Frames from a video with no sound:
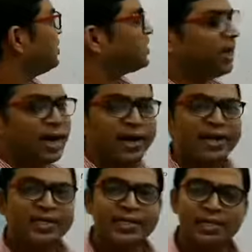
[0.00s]
to just
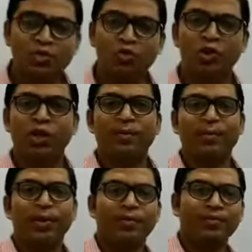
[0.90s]
arrange the total
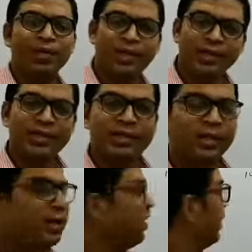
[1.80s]
number of
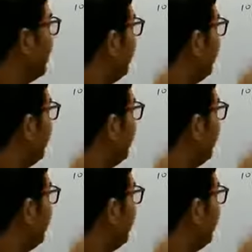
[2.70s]
things